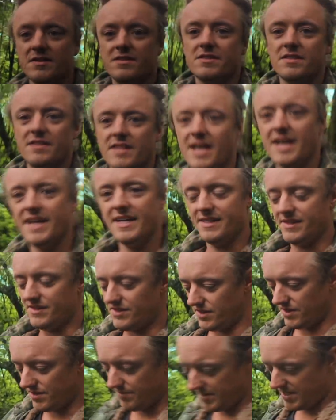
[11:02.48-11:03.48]
so that is
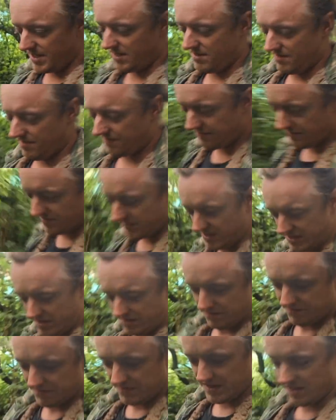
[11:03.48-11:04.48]
going to be it for
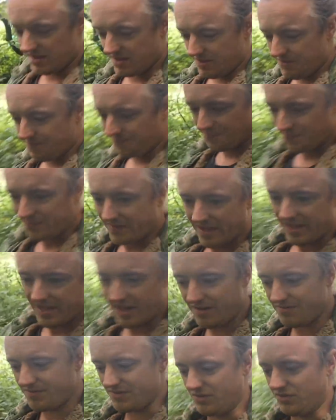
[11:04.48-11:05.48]
this video I
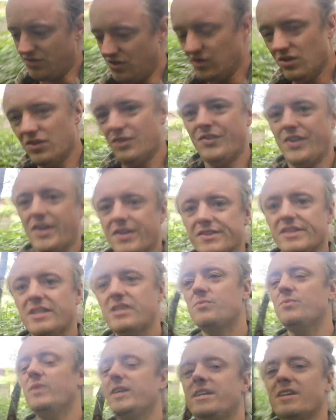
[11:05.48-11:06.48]
haven't got a lot done
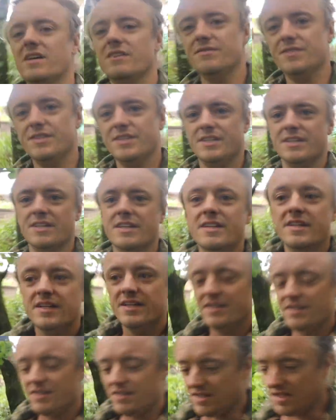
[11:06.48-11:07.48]
this week other than
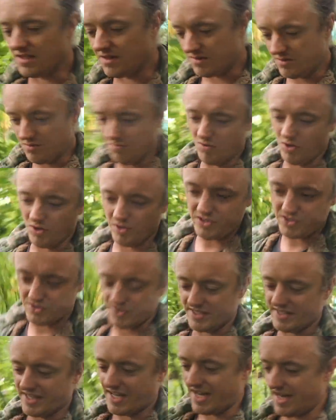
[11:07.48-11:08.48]
uh,
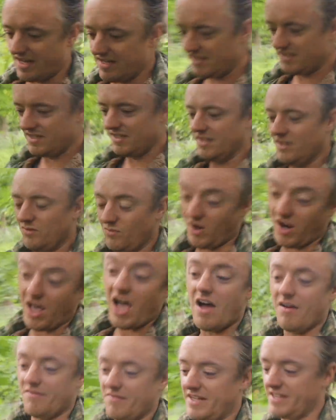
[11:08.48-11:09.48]
monitoring that well I
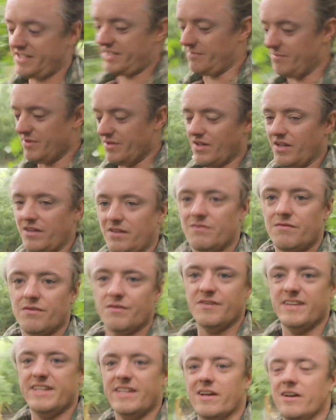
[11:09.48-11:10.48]
have actually but nothing
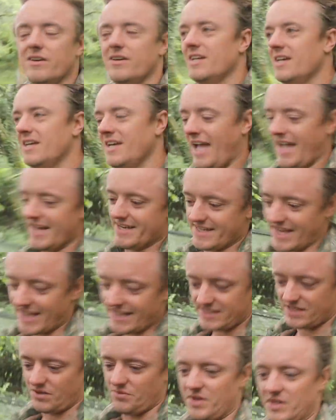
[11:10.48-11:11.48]
for video head
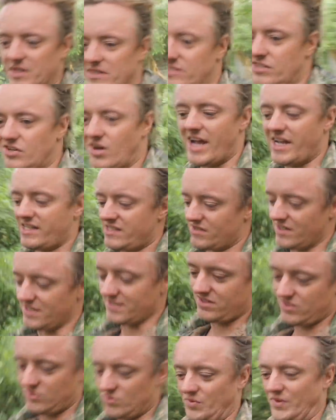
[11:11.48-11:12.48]
gasket went on the tractor I
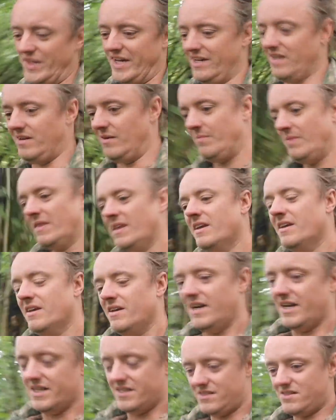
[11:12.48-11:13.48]
had to sort that out
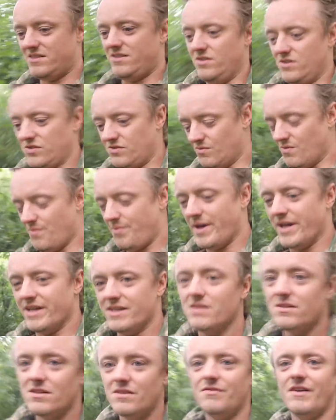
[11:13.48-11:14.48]
I had to do some
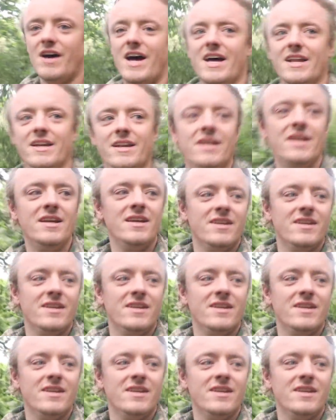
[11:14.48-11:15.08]
repairs in the van